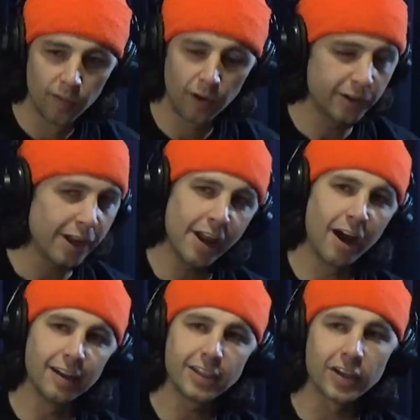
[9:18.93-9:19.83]
Well,
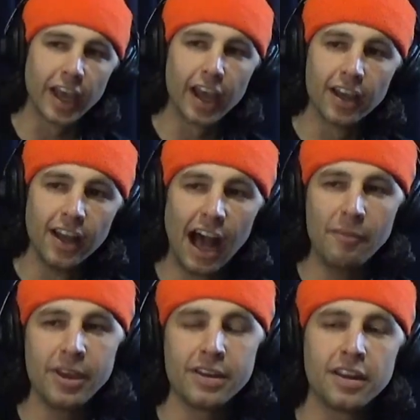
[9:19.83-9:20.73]
no, it's okay. I
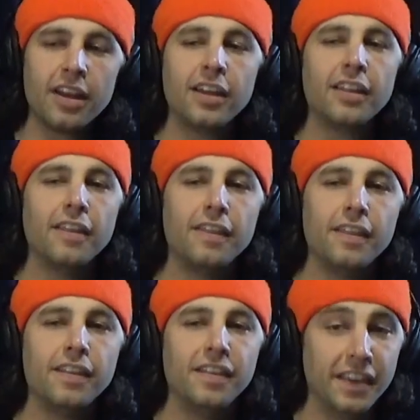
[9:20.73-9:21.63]
mean,
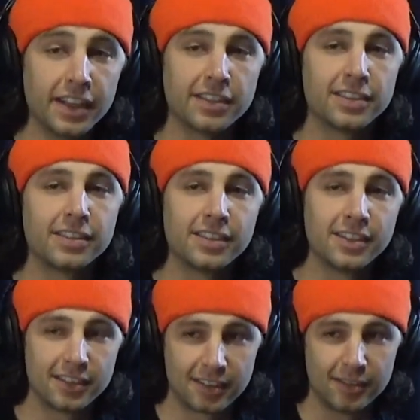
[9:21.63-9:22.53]
this
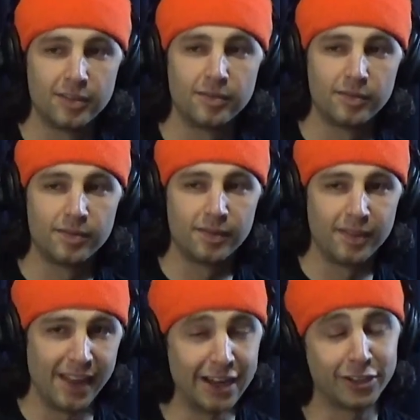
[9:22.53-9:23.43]

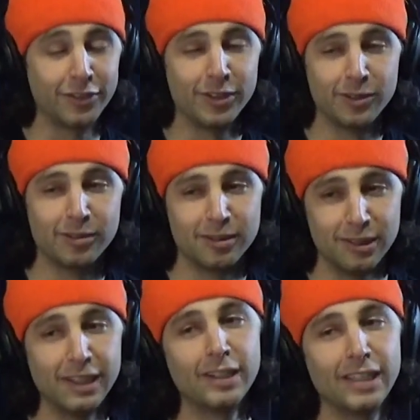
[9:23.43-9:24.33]
interview
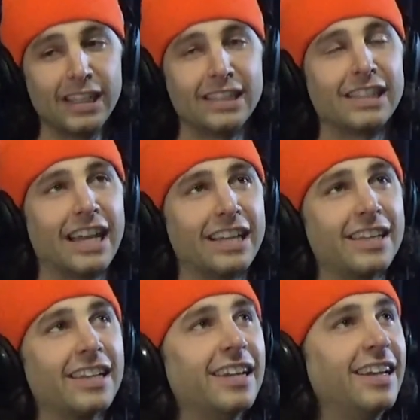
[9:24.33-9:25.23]
literally is like
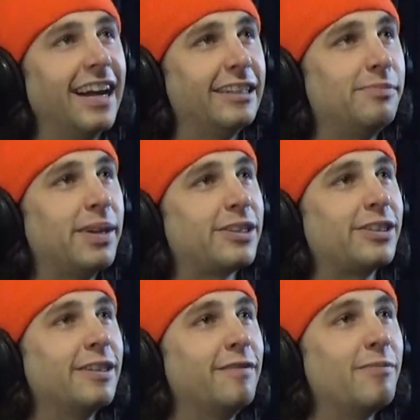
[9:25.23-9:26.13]
a
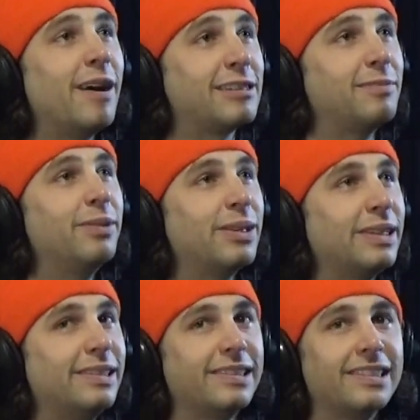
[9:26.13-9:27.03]
depiction of the
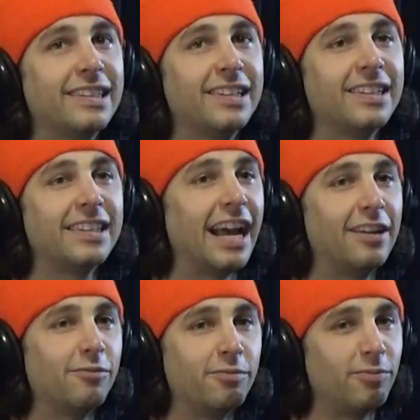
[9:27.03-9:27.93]
possibilities
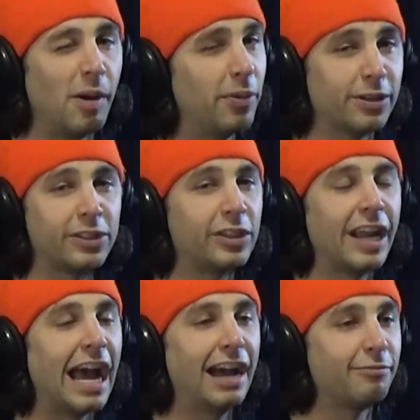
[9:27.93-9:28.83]
that a person could
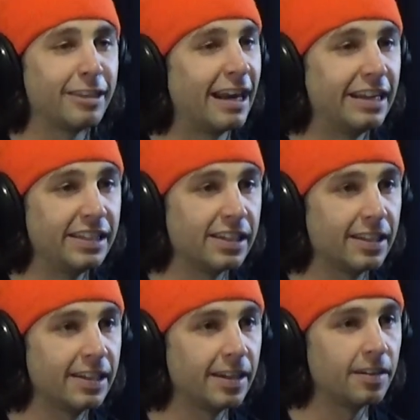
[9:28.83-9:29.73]
have with an idea,
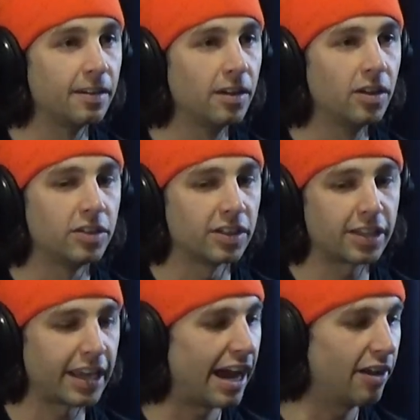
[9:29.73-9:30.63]
you know? Just
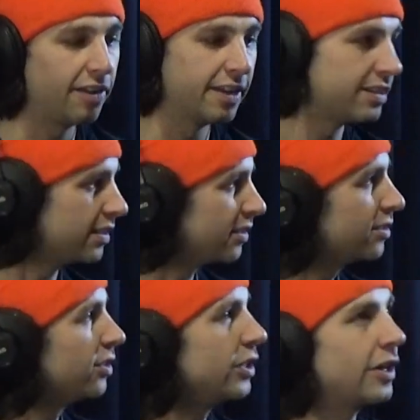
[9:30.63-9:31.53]
like how this is a
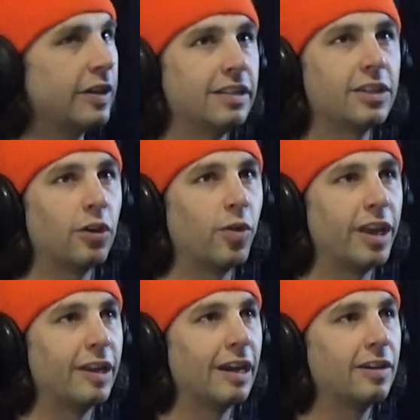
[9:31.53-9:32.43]
studio in its own way,
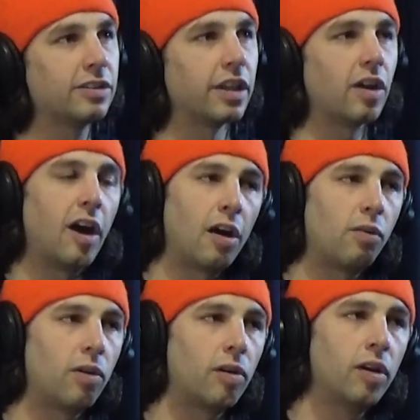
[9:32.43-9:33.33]
you know? It's like, oh,
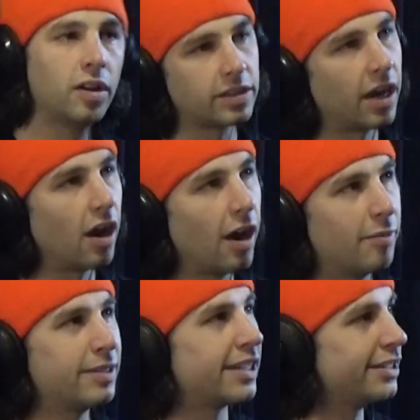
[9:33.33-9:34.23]
well, it's kind of
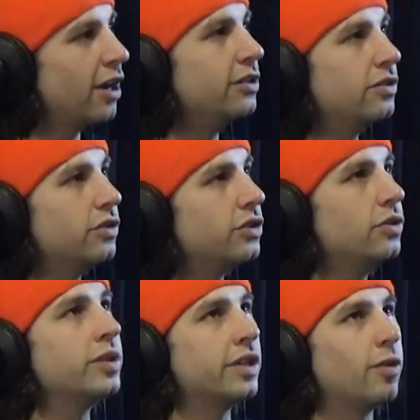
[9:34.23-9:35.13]
hard, but it's like, no, dude, you're
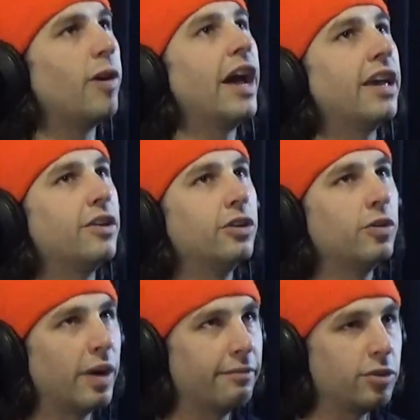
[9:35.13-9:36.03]
doing it right. You're
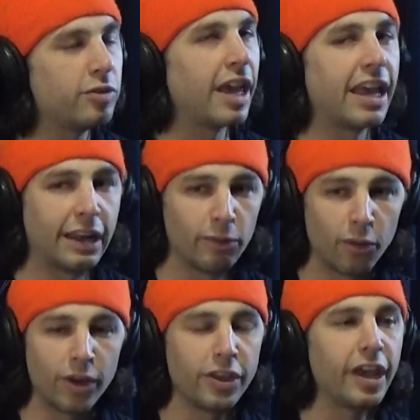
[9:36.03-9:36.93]
doing whatever you can
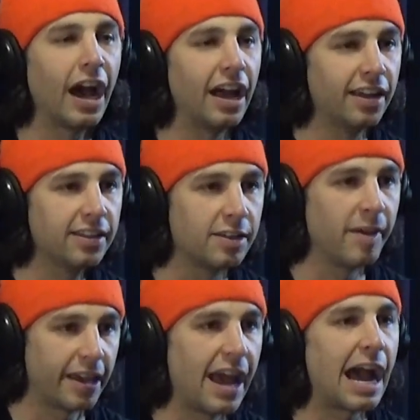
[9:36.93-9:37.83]
with what you got to
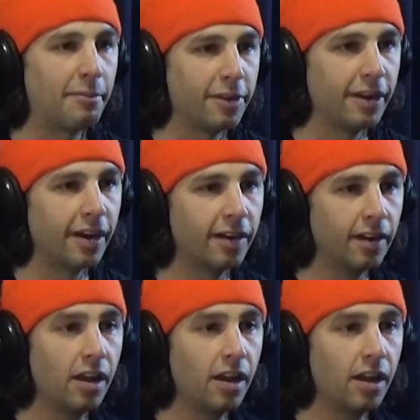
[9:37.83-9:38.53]
make it happen, you know?